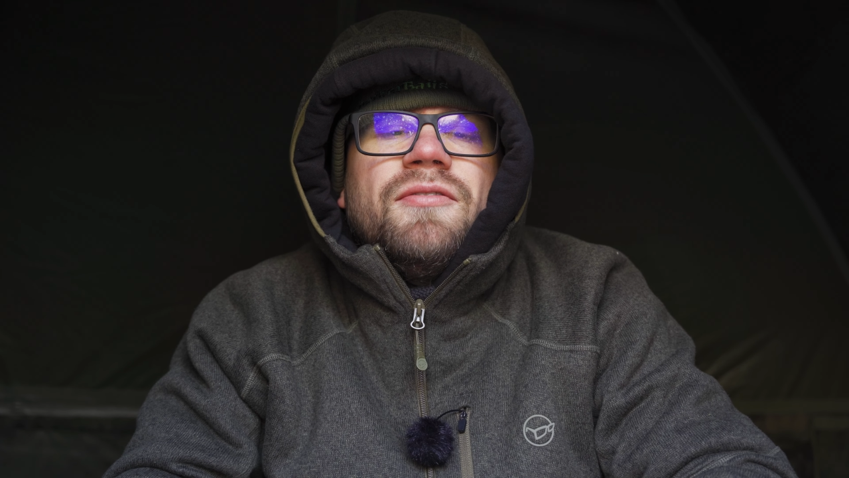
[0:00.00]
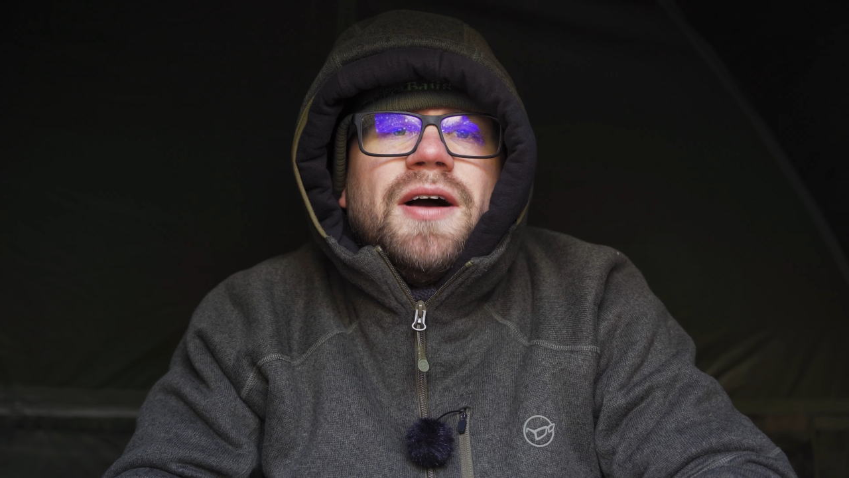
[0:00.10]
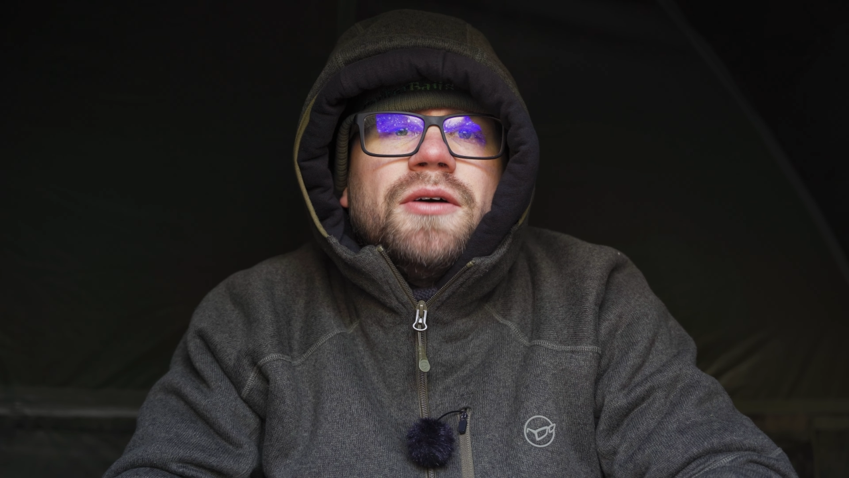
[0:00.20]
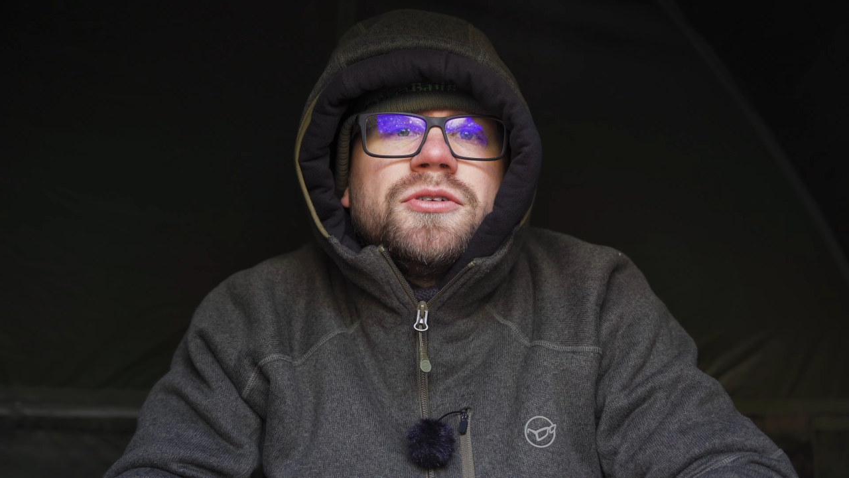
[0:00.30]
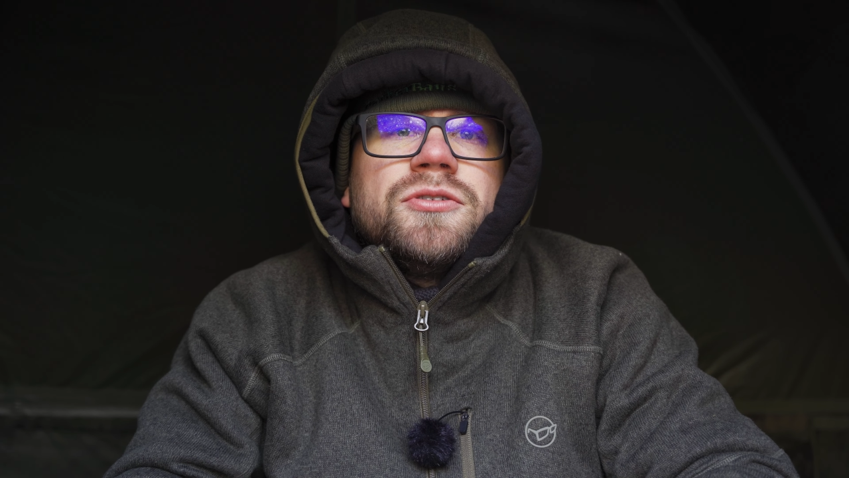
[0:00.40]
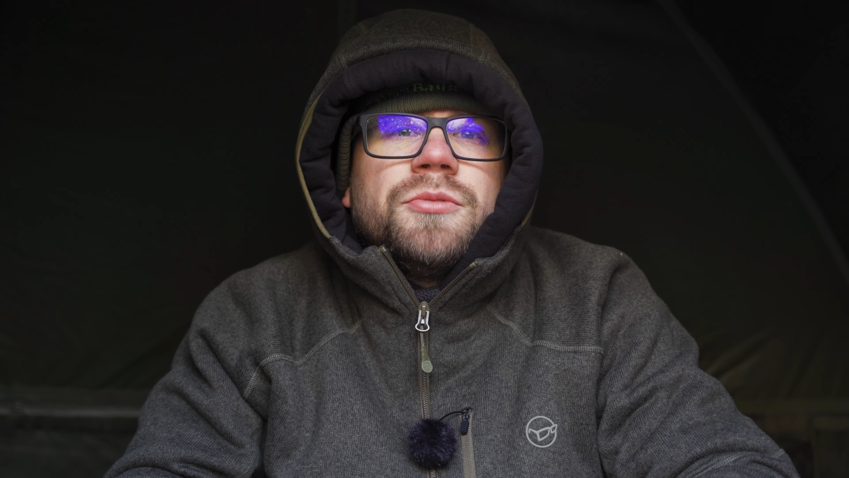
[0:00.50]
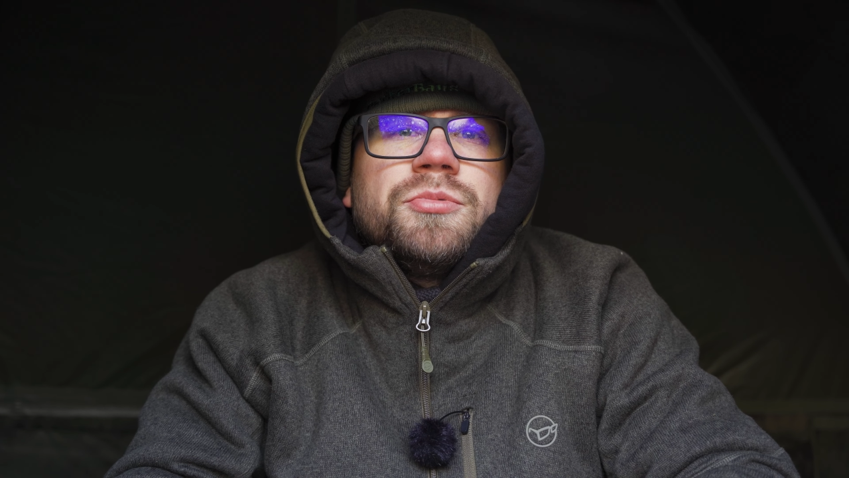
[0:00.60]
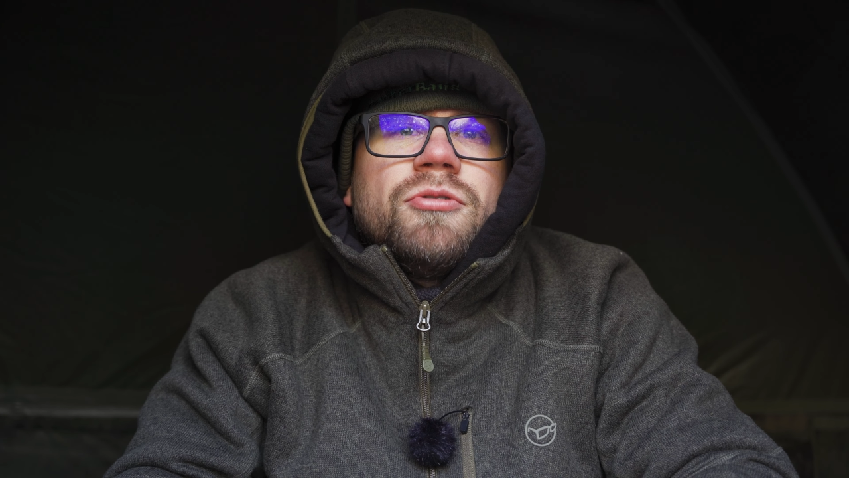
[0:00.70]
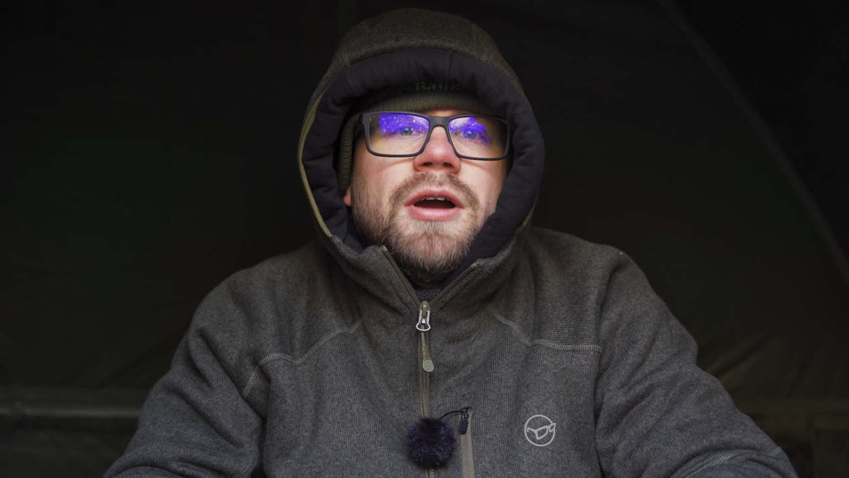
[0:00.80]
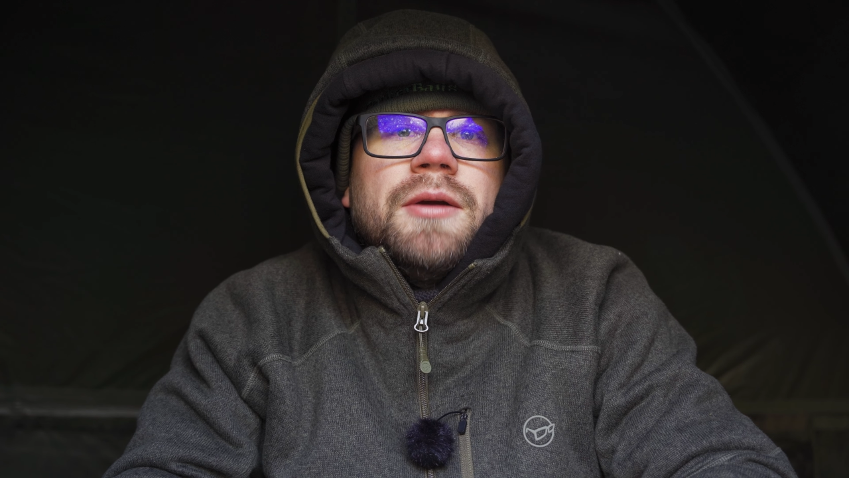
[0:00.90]
1,000
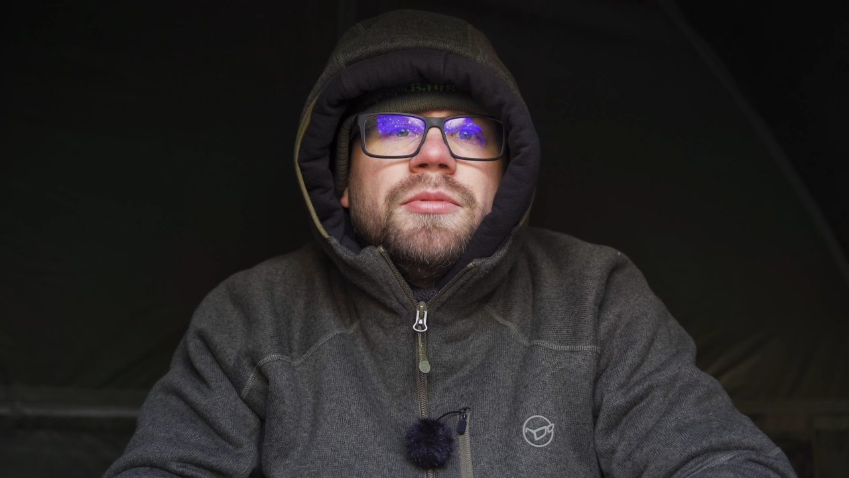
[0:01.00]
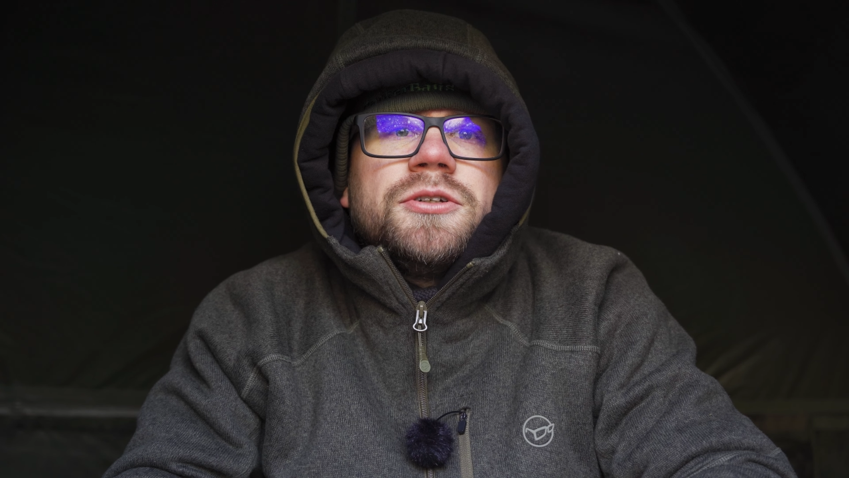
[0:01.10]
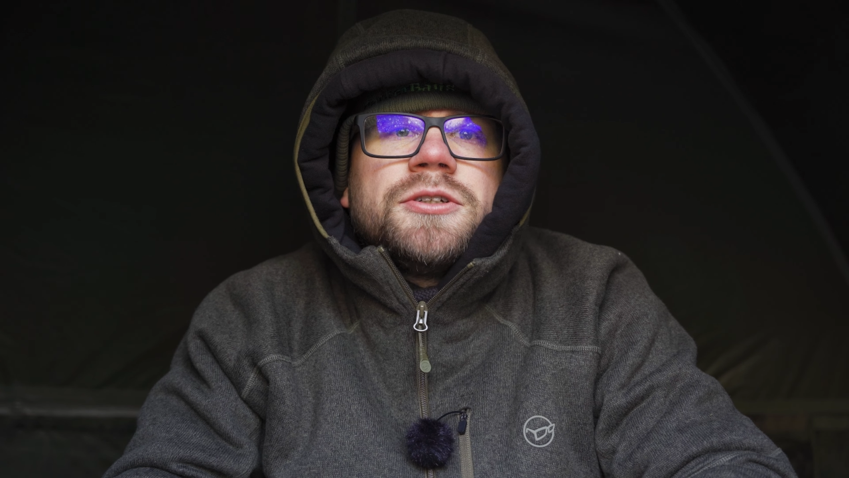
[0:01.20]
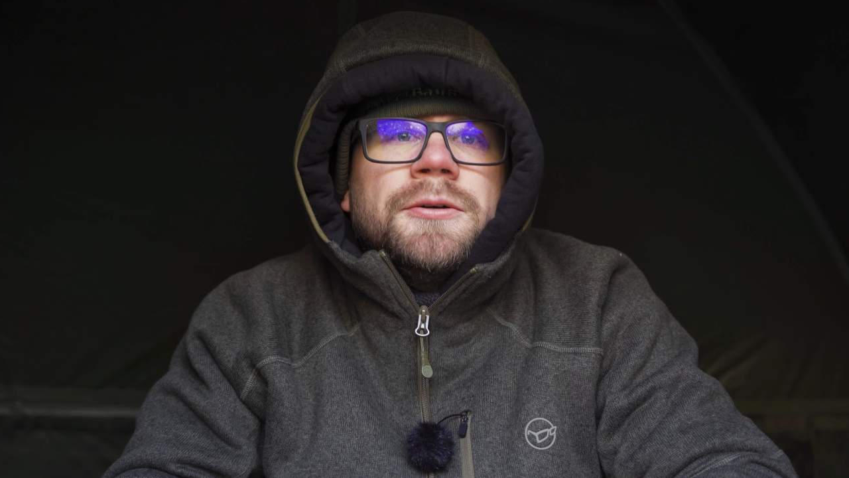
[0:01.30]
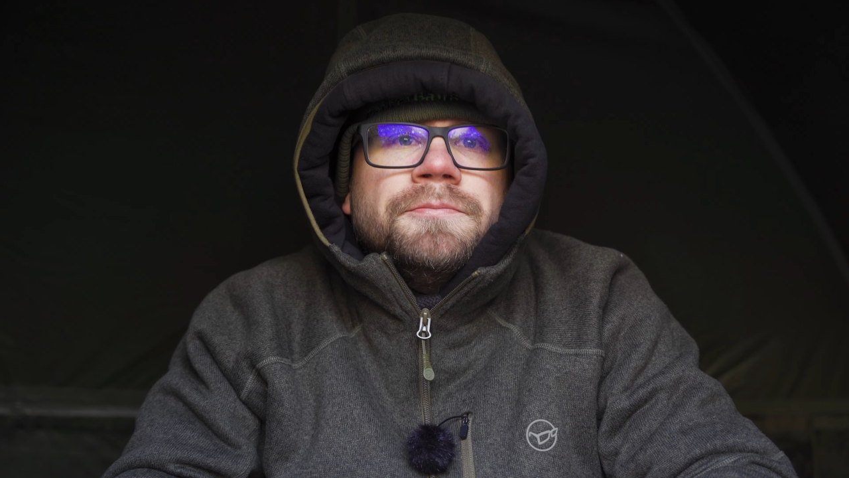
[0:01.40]
subscribers